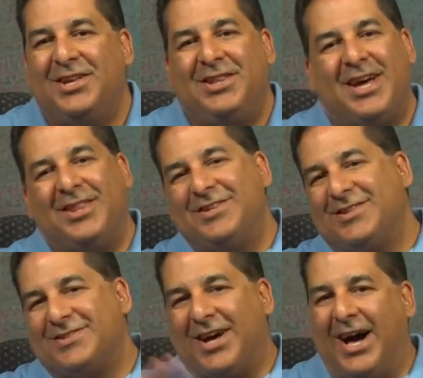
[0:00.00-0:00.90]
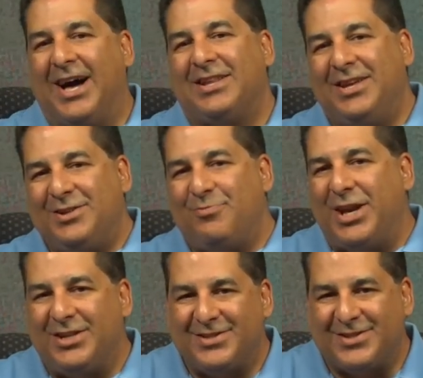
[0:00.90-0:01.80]
Now, this is a hotly
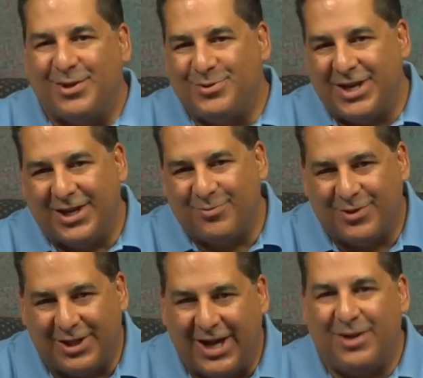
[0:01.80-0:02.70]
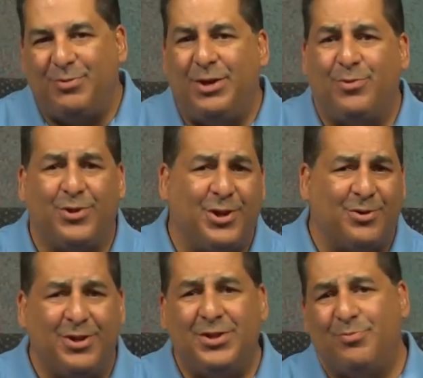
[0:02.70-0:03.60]
debated subject with a lot of people that
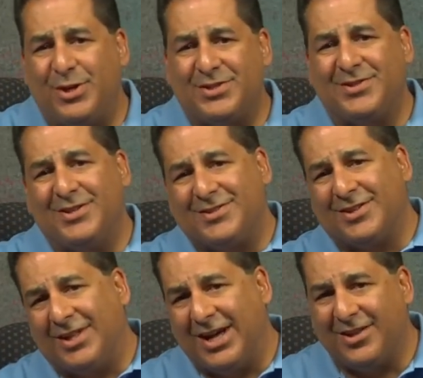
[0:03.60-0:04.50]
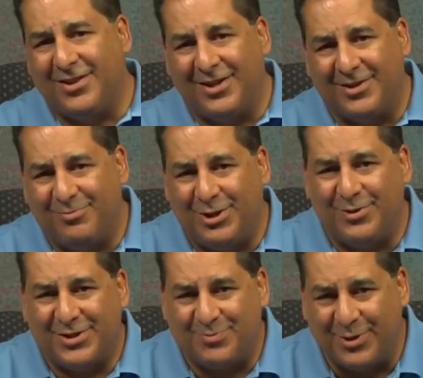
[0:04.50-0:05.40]
are in the business, and a lot of the
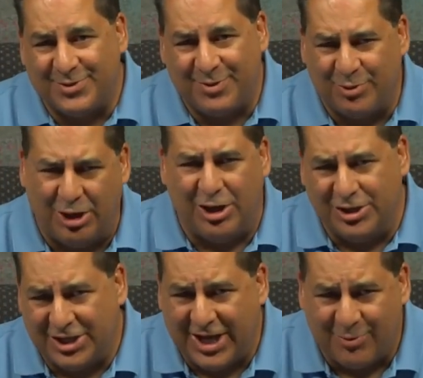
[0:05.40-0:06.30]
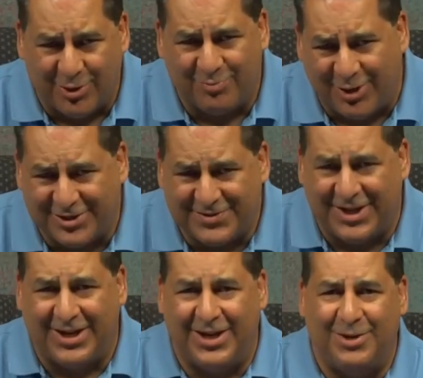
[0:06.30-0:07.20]
experienced people. Oh, you can't work
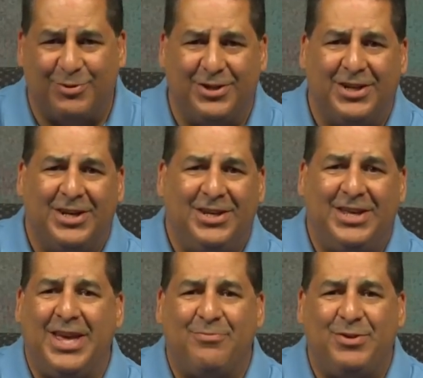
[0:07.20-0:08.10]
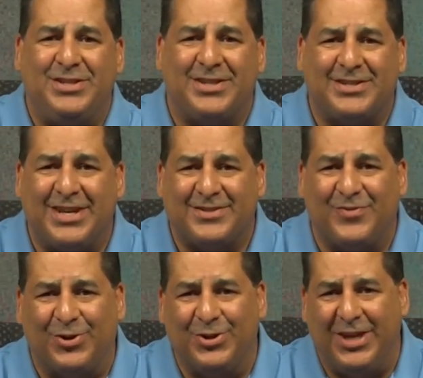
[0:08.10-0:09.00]
part-time, and you can't be
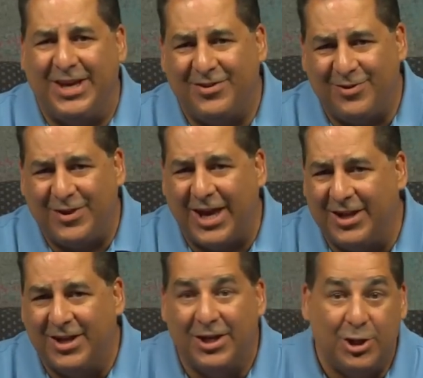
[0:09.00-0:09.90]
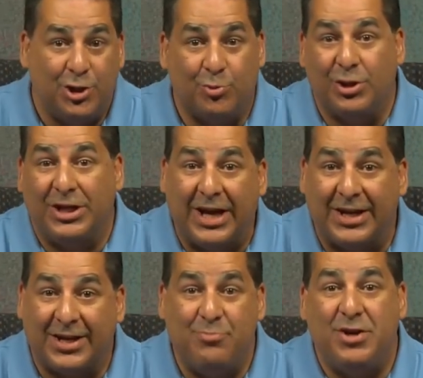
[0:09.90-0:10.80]
successful, you can't do that. You really got
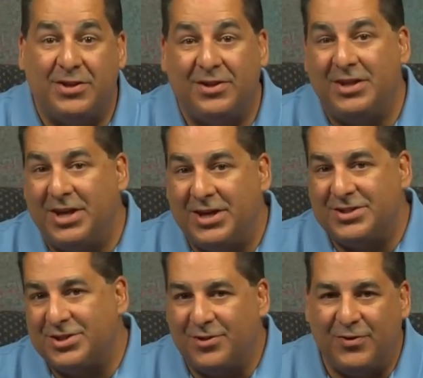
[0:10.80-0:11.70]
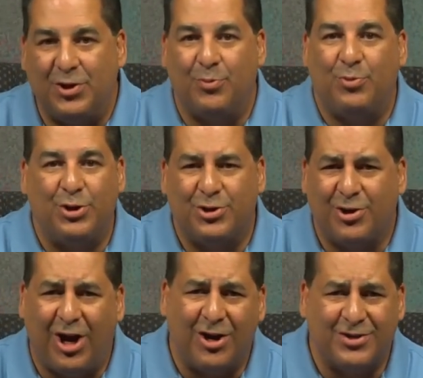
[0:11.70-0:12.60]
to commit to this. If you don't put your
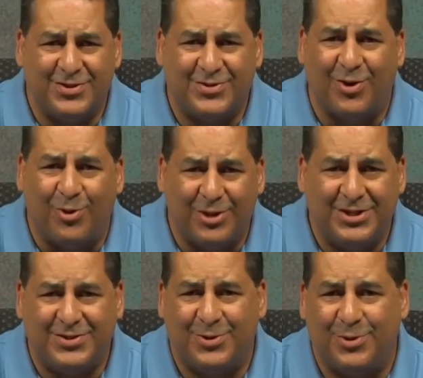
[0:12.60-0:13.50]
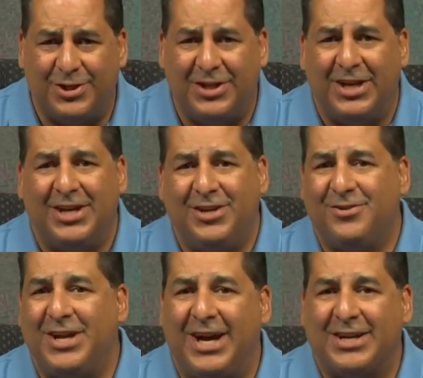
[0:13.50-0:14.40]
heart and soul into it,
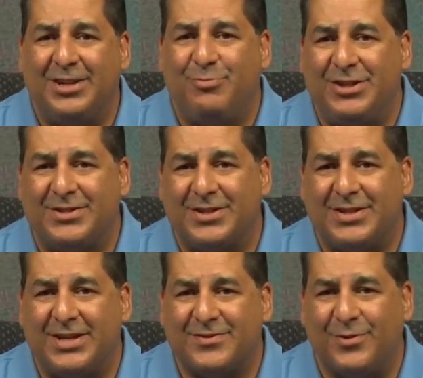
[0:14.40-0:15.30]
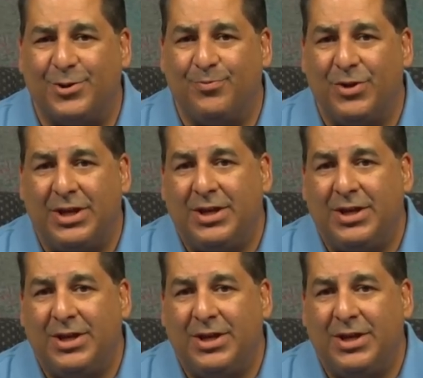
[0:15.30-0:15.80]
you're not going to be successful.